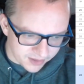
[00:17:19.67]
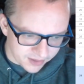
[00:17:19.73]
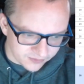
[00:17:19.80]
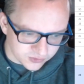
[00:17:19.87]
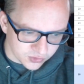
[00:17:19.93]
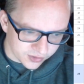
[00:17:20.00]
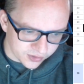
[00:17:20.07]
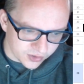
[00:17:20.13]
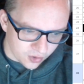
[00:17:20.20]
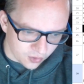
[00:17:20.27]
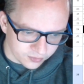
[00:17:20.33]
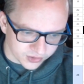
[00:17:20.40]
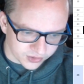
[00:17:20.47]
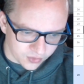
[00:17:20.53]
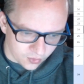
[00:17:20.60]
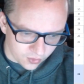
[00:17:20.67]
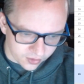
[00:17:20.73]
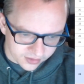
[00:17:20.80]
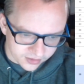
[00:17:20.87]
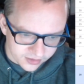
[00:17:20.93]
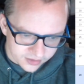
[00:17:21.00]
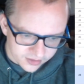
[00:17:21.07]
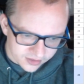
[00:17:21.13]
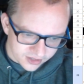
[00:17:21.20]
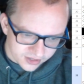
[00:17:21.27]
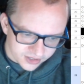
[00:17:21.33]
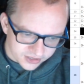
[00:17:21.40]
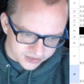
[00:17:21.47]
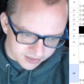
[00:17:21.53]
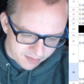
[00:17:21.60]
of jewelry and home decor.
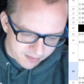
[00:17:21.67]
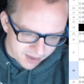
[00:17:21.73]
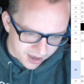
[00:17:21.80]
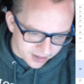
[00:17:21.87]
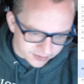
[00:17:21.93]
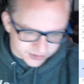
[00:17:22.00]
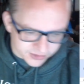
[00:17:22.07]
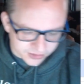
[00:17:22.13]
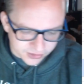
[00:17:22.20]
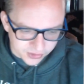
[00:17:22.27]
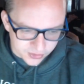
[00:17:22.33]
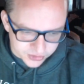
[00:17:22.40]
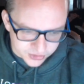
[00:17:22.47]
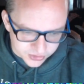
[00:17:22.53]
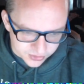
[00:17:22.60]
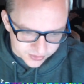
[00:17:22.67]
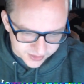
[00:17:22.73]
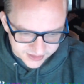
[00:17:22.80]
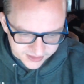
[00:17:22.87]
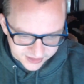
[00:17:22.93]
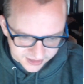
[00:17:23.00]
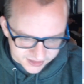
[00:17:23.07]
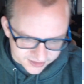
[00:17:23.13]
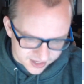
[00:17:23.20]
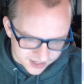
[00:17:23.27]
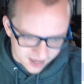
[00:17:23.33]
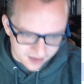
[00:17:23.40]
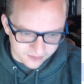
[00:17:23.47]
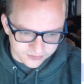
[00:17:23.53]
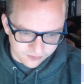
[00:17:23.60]
Some of my items include soothing skin
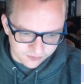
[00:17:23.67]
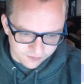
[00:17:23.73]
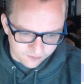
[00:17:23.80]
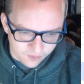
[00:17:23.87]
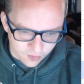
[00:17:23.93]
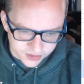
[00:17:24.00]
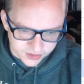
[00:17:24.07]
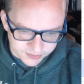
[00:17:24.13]
salves from foraged